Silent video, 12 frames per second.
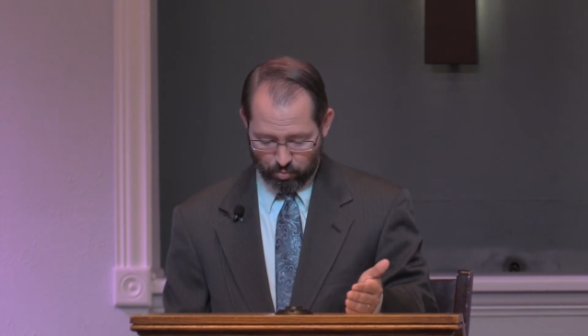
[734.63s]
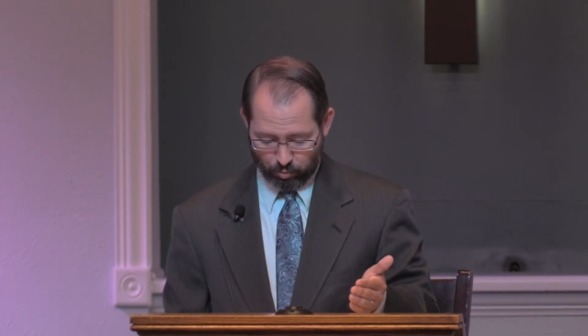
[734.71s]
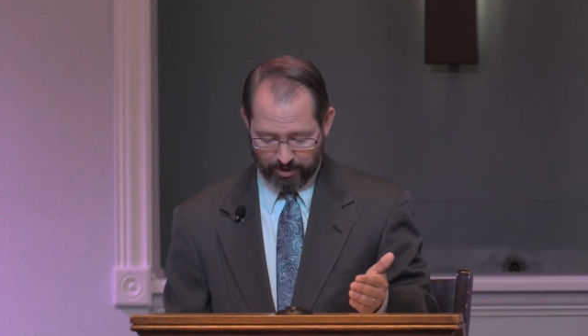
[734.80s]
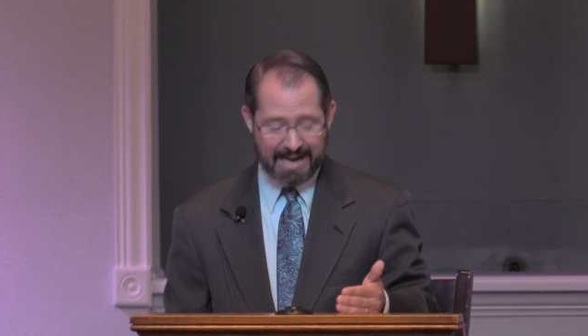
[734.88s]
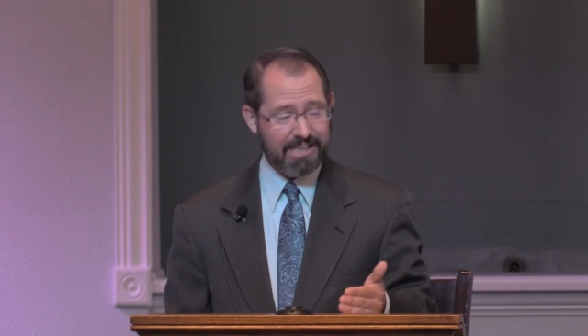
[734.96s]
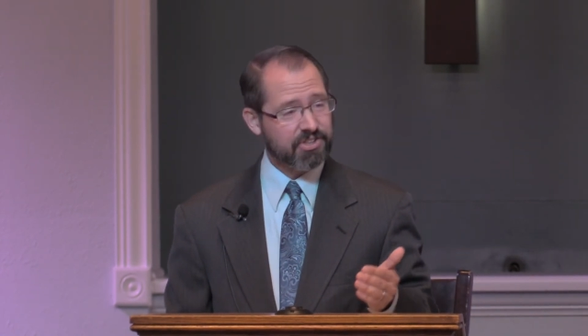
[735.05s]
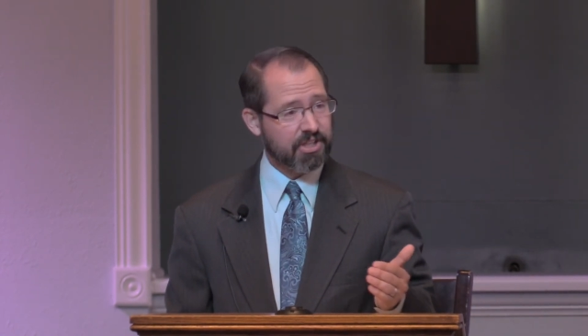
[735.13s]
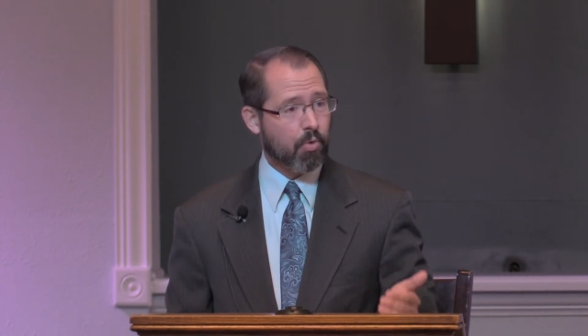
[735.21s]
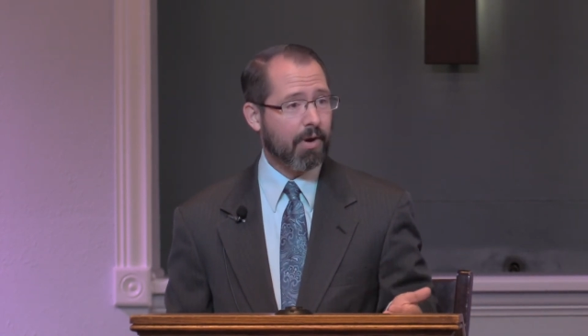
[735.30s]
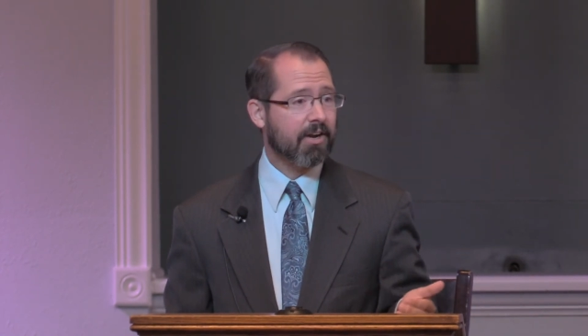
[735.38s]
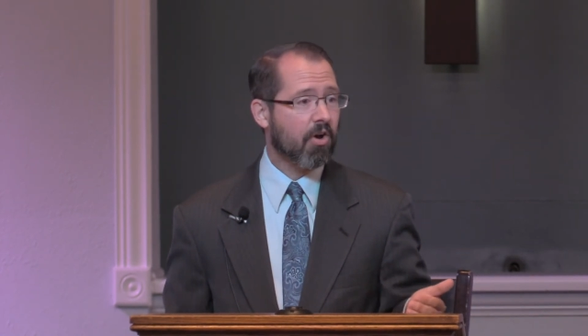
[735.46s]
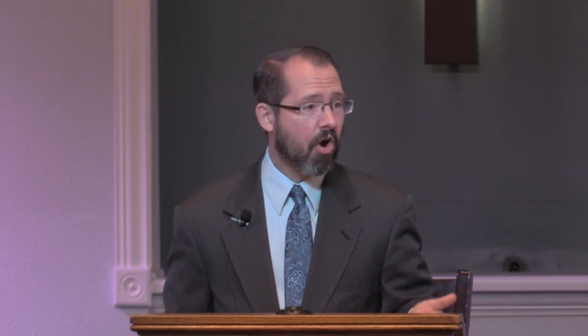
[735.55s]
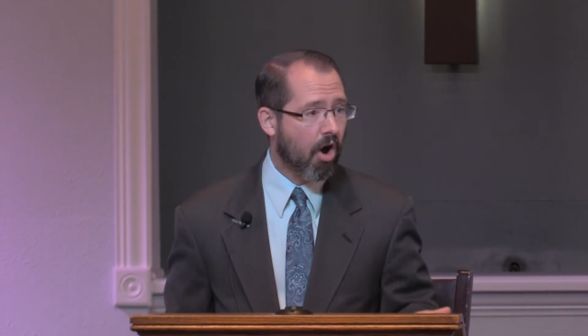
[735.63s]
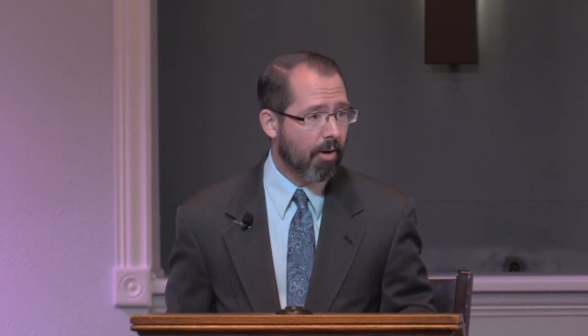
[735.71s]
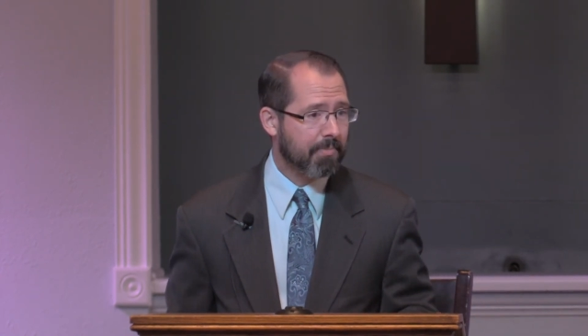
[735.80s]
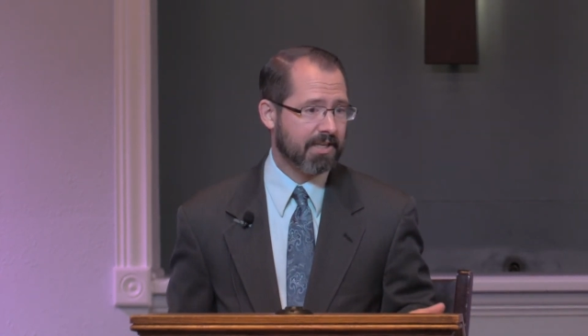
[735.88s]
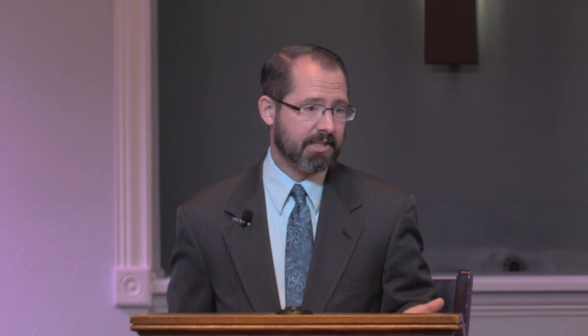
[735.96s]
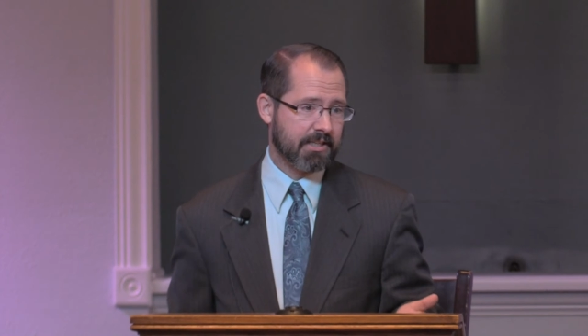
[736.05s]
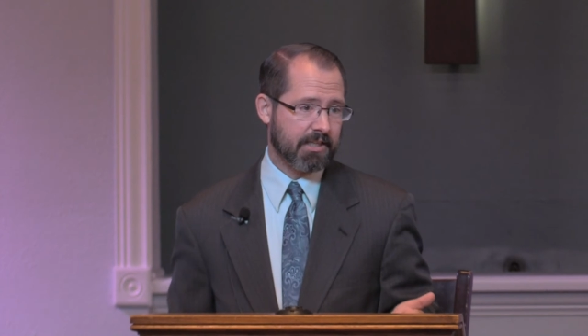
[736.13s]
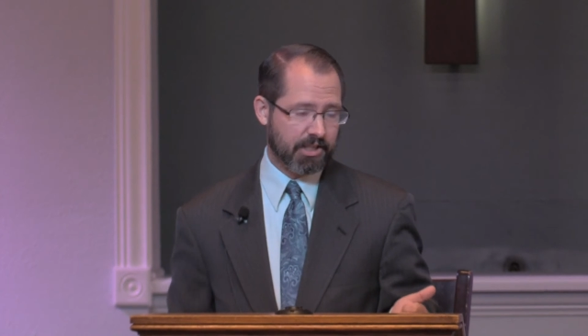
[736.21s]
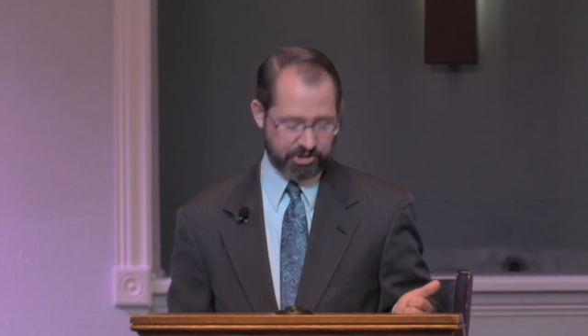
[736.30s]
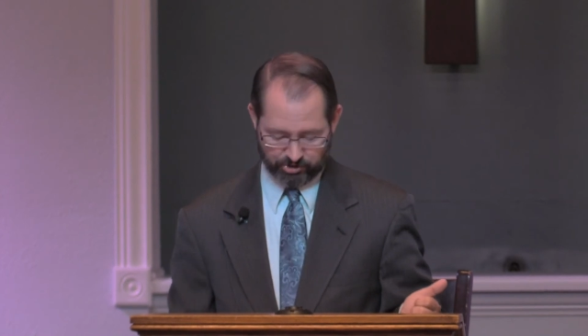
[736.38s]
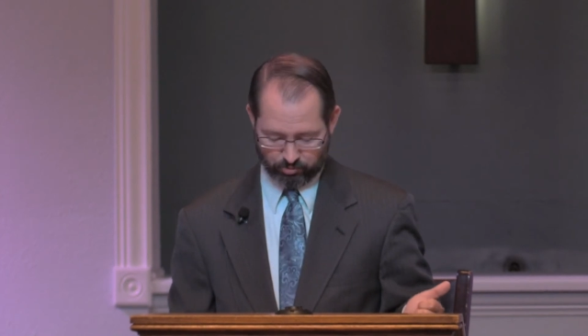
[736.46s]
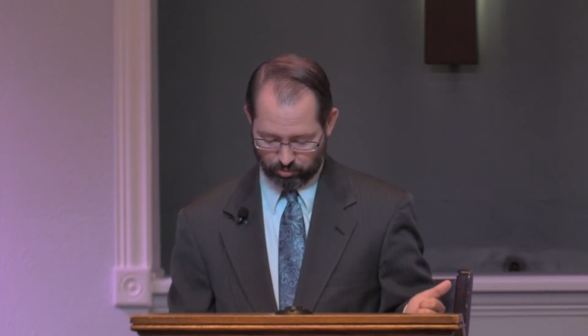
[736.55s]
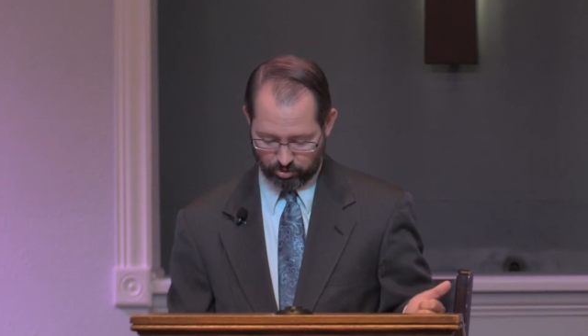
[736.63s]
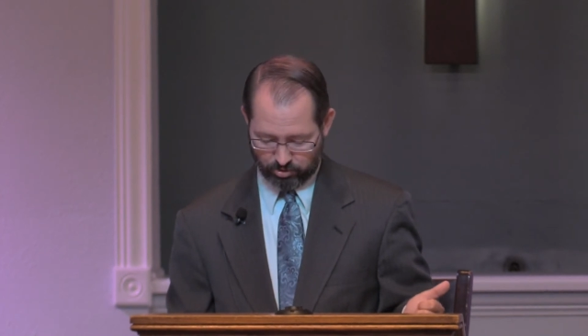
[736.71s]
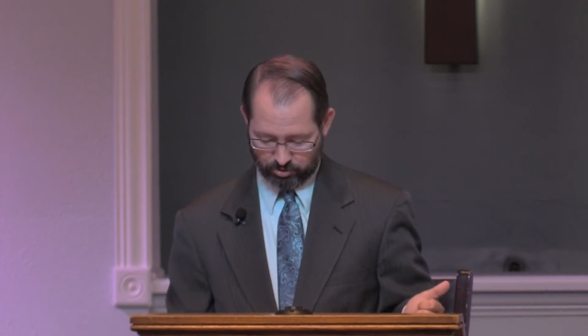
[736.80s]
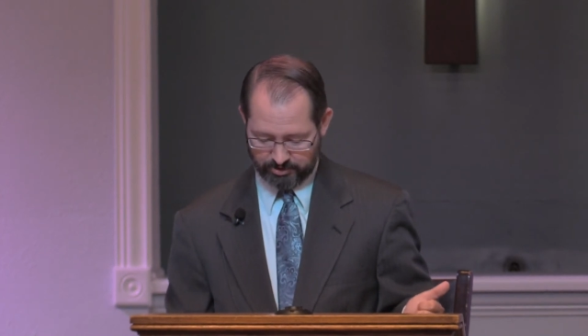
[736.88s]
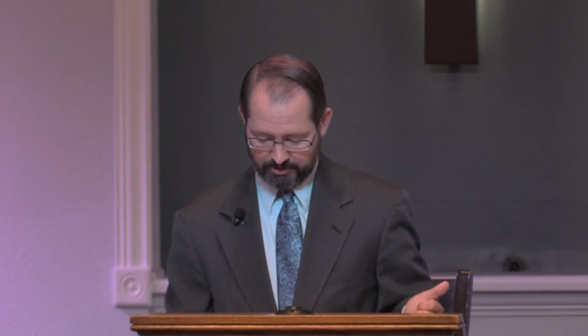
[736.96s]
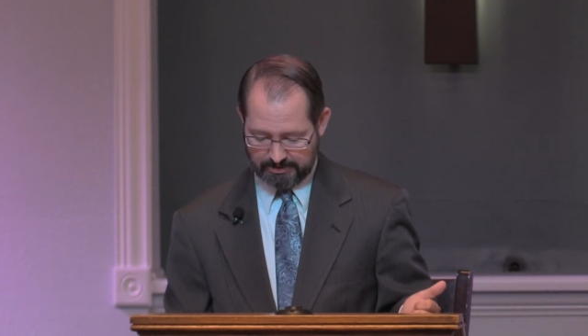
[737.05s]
were actually quite common in the ancient world.